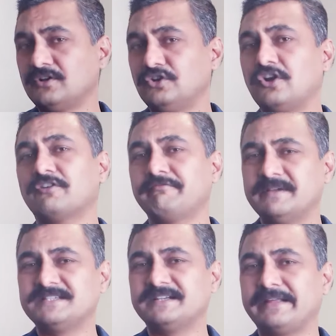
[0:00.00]
lot of
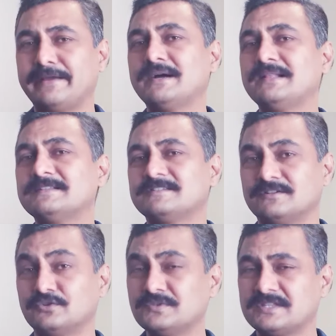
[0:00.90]
vegetables,
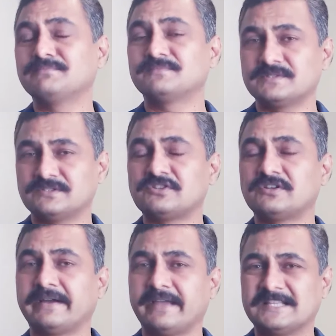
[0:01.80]
do some
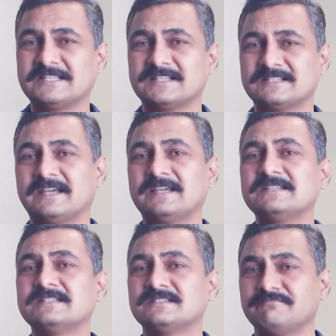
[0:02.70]

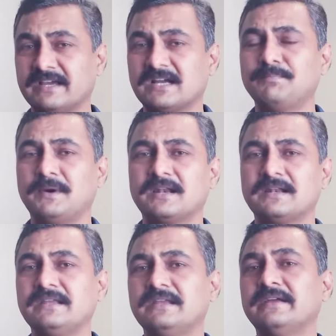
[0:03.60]
exercise, wake up
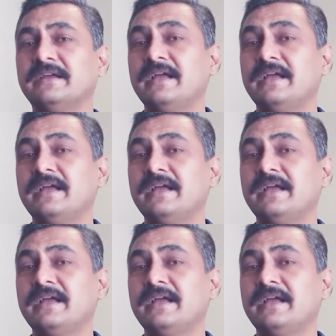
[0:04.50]
early,